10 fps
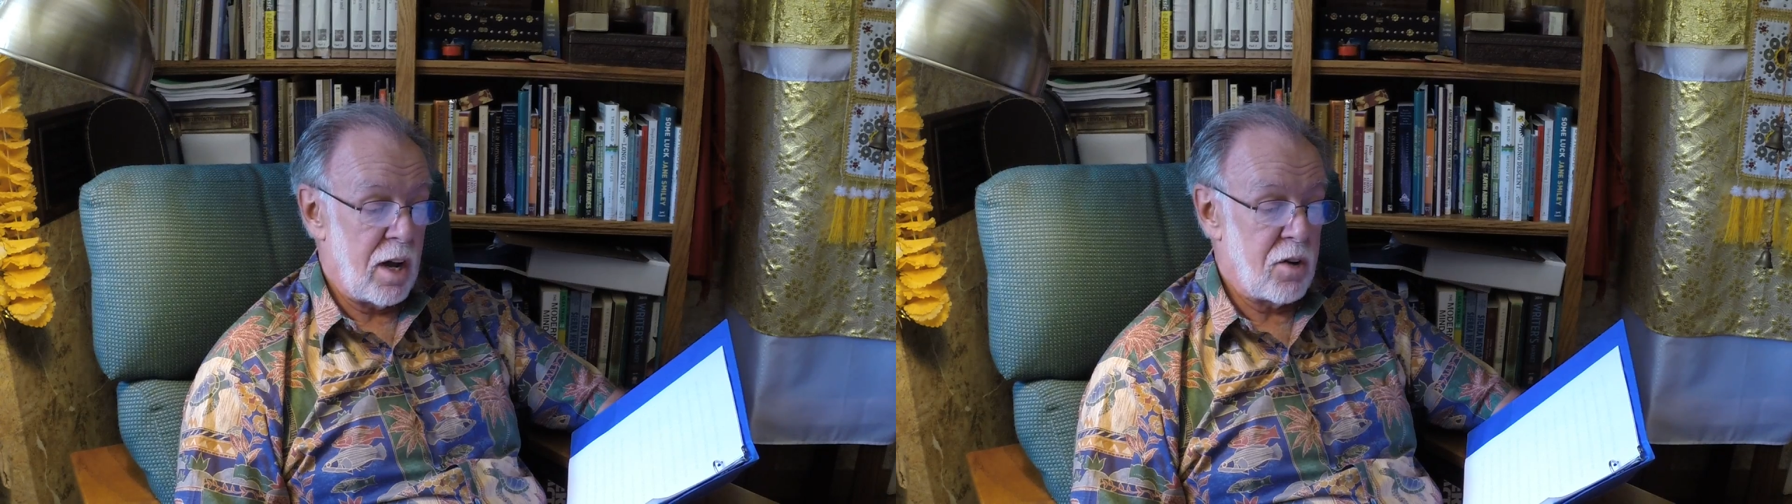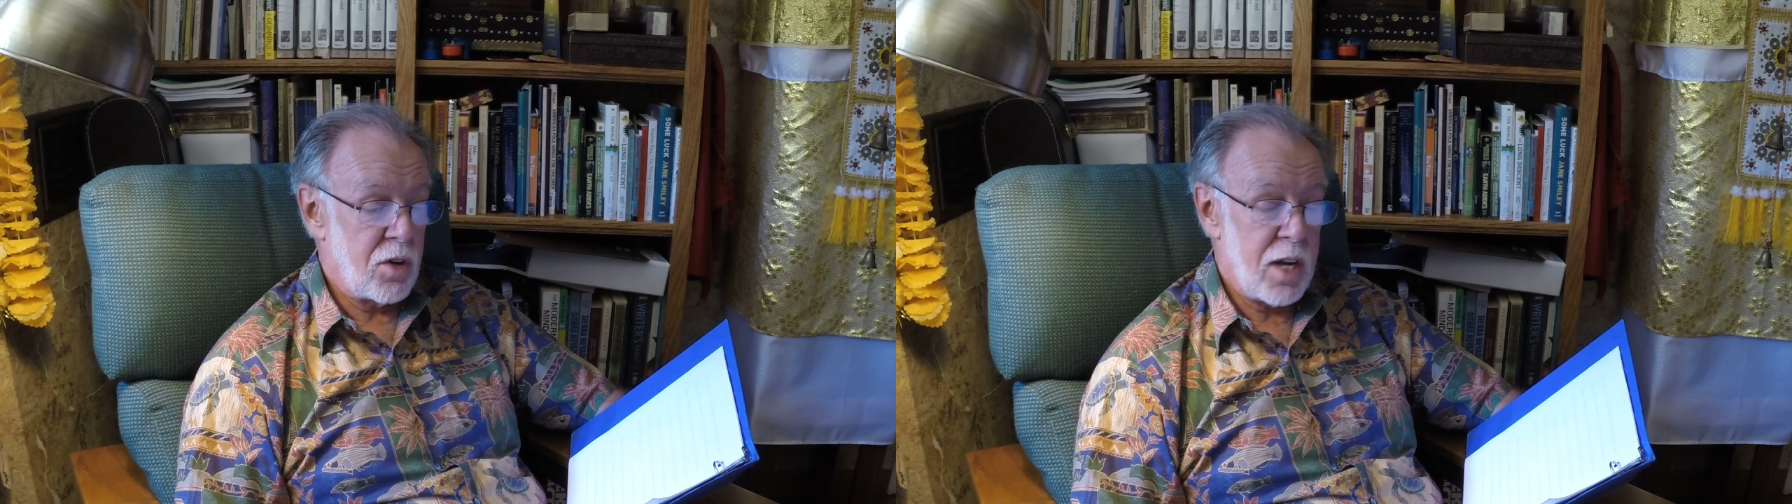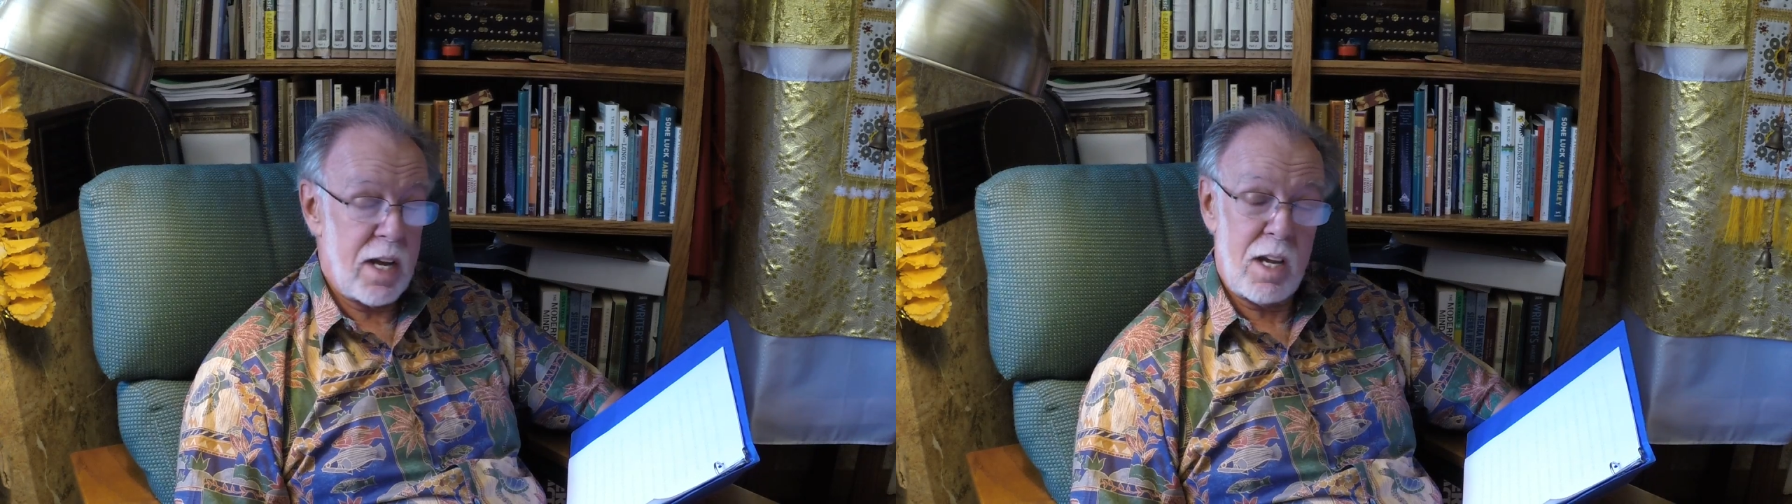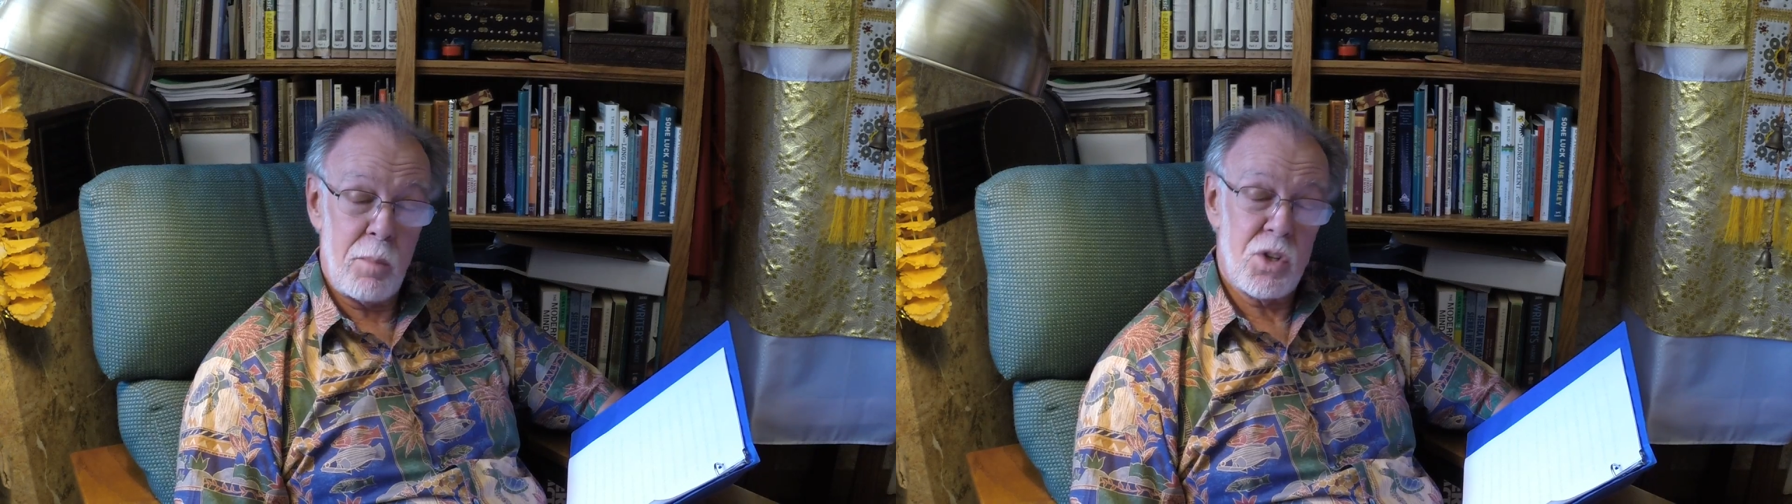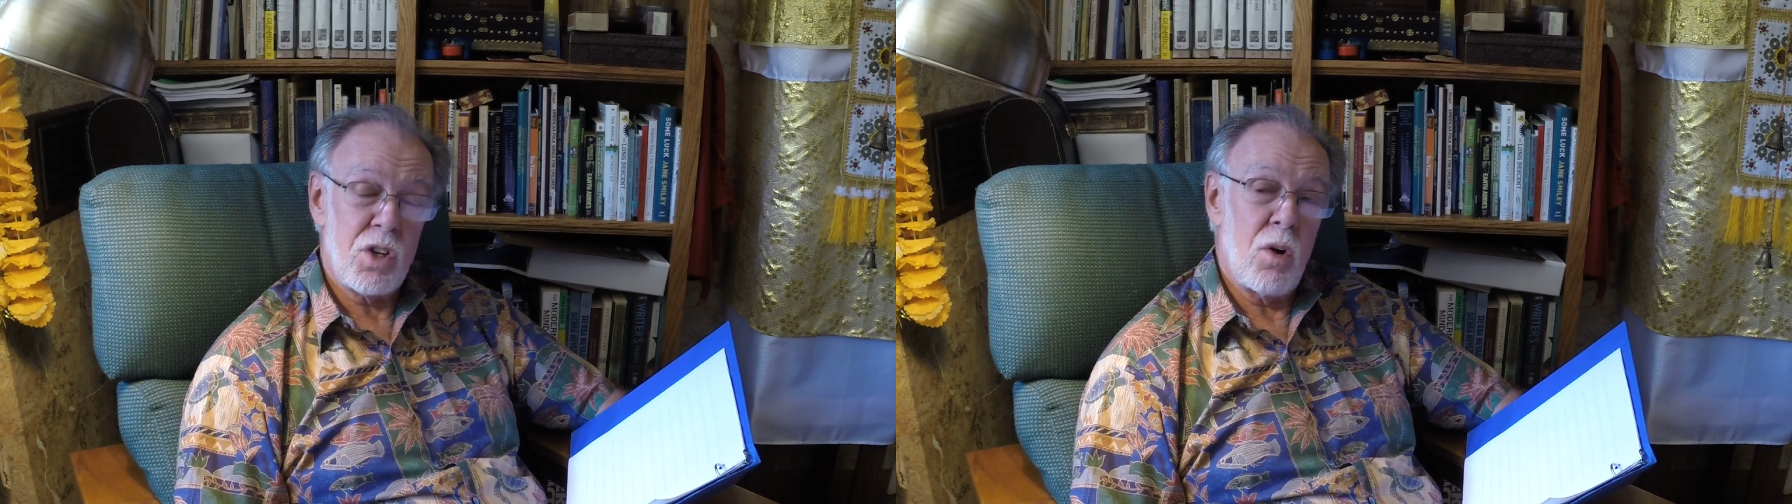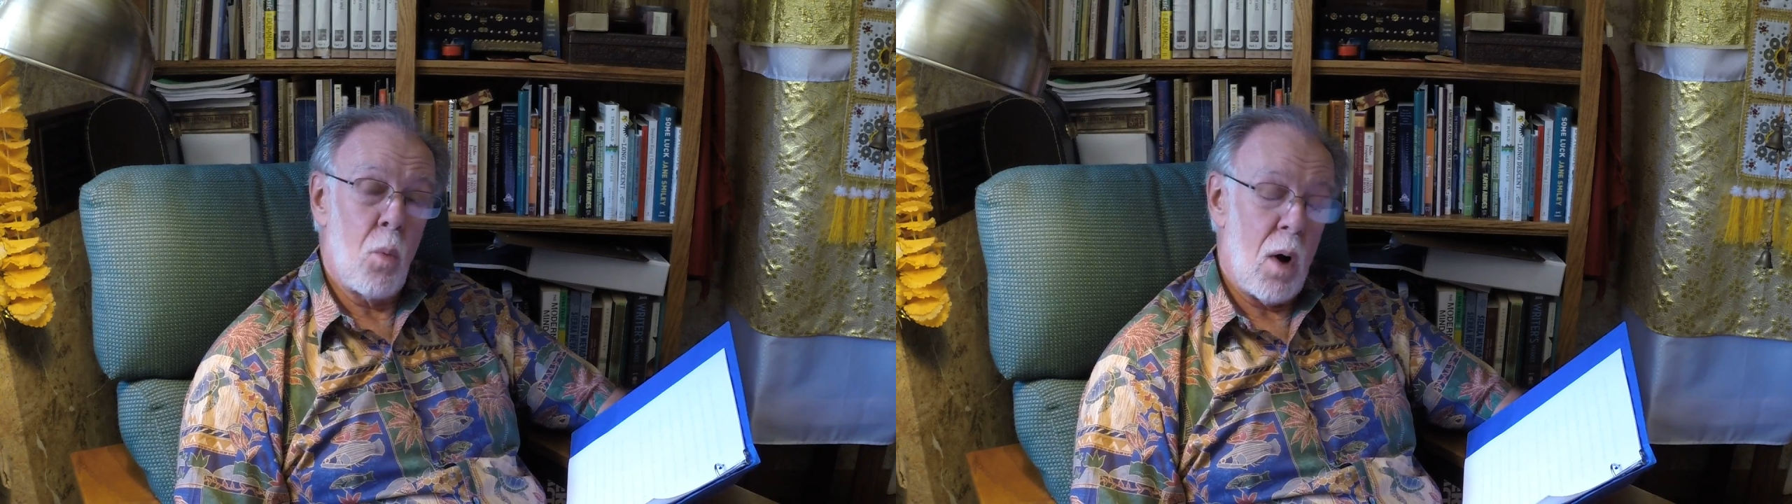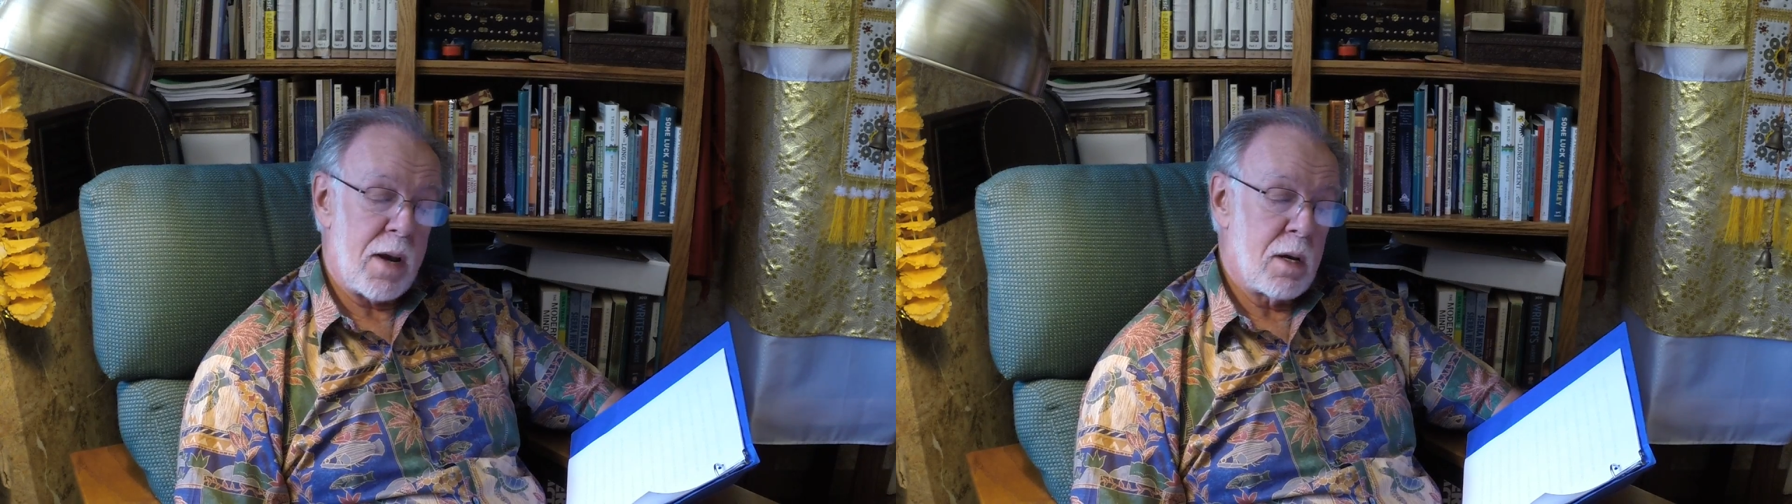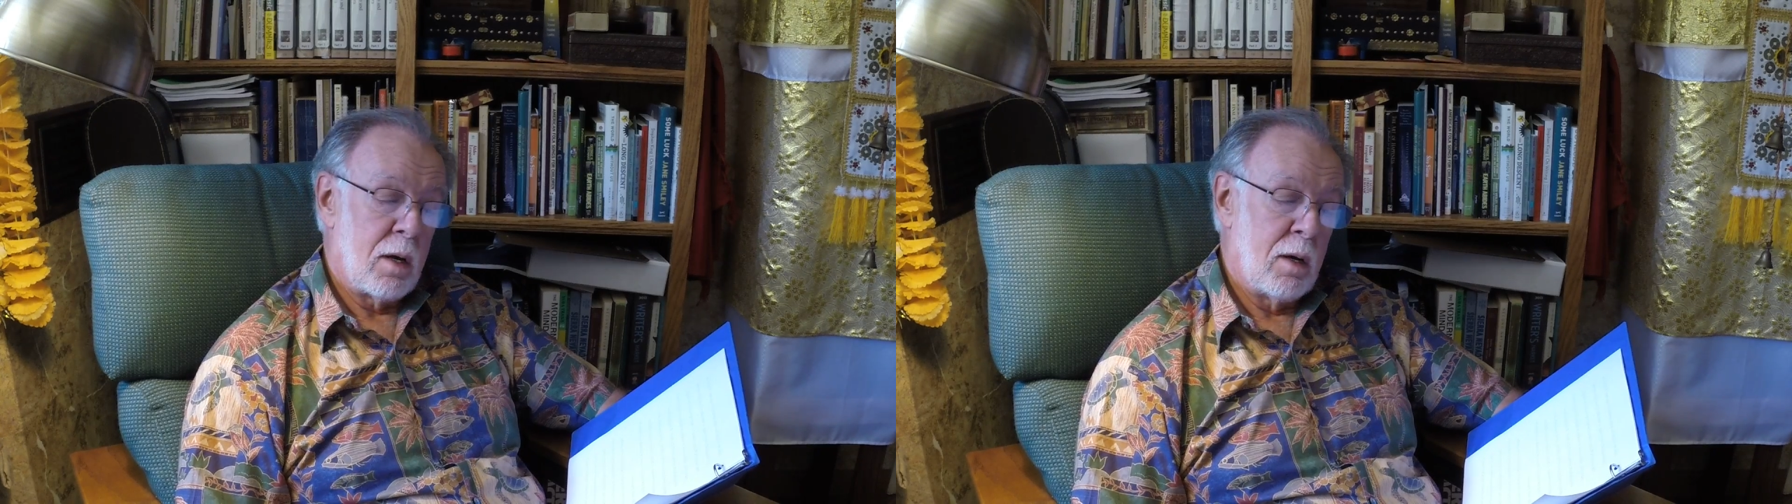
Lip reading: undertaking, but you know what?